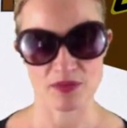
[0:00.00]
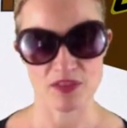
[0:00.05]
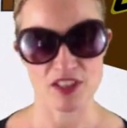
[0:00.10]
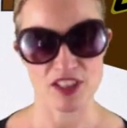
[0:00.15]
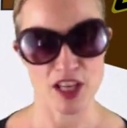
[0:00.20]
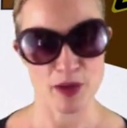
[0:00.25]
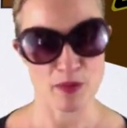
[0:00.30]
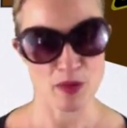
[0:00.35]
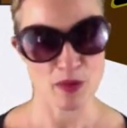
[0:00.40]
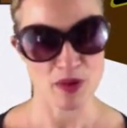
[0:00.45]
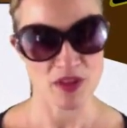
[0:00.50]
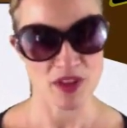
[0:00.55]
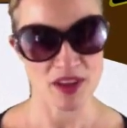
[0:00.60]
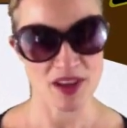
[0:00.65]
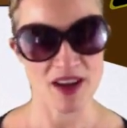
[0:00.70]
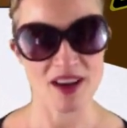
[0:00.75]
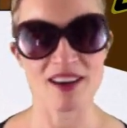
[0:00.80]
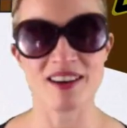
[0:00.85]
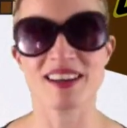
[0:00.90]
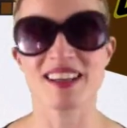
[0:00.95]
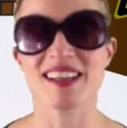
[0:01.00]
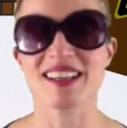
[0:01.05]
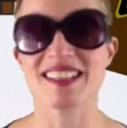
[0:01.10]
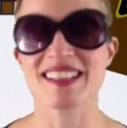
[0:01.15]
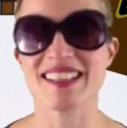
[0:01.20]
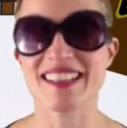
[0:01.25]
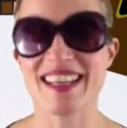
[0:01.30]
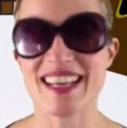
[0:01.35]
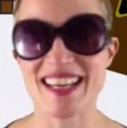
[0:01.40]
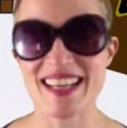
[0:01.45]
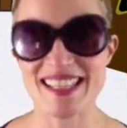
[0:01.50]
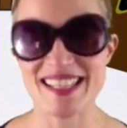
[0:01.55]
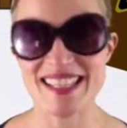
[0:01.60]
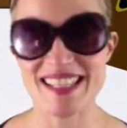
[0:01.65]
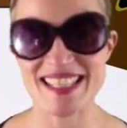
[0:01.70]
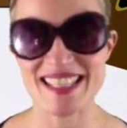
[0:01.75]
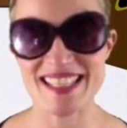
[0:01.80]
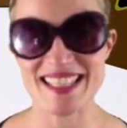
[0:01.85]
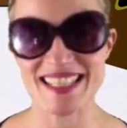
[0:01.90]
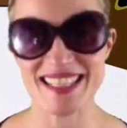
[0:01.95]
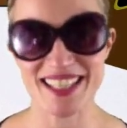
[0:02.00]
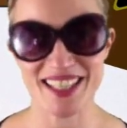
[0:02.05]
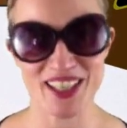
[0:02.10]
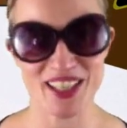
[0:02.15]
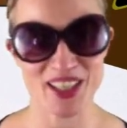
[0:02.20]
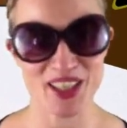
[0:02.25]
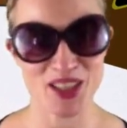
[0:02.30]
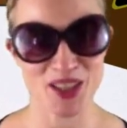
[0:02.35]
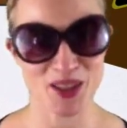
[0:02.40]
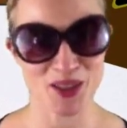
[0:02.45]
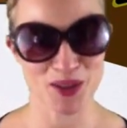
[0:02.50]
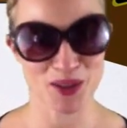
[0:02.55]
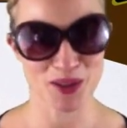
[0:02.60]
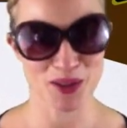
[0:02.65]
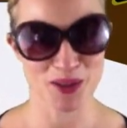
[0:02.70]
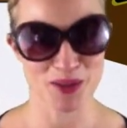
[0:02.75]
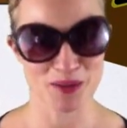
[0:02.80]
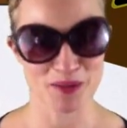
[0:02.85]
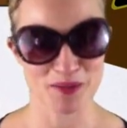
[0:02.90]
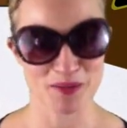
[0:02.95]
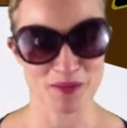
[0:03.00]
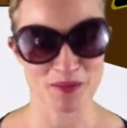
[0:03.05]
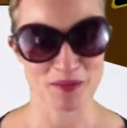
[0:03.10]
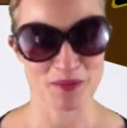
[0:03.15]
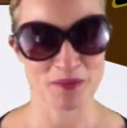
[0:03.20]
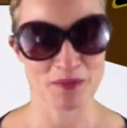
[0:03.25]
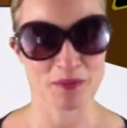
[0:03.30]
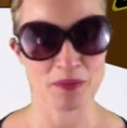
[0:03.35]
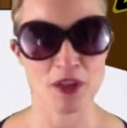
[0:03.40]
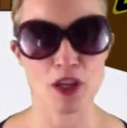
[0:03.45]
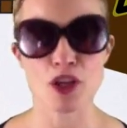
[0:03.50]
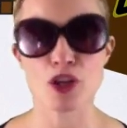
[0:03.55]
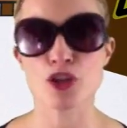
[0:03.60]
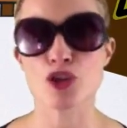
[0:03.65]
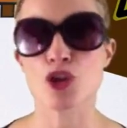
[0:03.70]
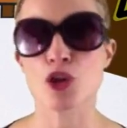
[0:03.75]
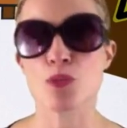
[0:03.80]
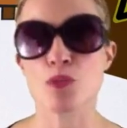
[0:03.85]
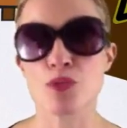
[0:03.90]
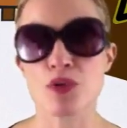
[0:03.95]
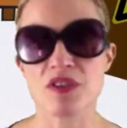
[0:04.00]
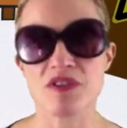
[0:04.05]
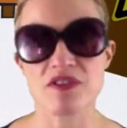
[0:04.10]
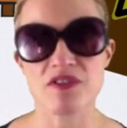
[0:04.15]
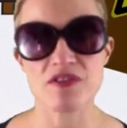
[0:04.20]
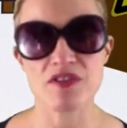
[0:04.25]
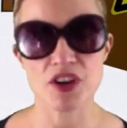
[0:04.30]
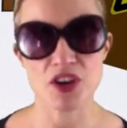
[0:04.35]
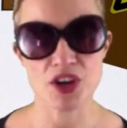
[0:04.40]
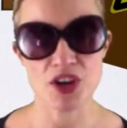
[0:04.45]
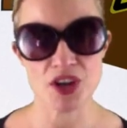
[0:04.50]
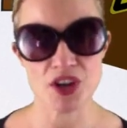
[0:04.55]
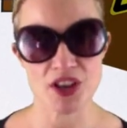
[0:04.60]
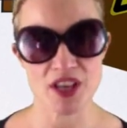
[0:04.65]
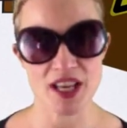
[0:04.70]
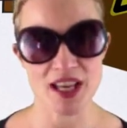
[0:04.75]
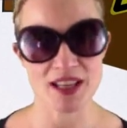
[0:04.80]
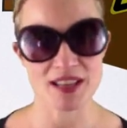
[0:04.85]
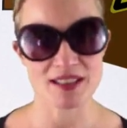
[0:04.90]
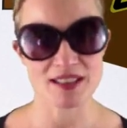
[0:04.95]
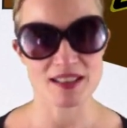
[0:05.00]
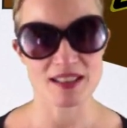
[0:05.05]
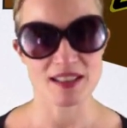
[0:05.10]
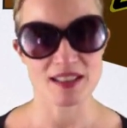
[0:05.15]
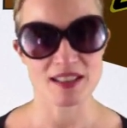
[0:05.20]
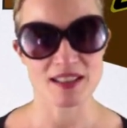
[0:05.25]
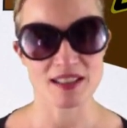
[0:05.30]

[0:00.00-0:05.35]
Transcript: Tell me what they are. Désirer que. To prefer that.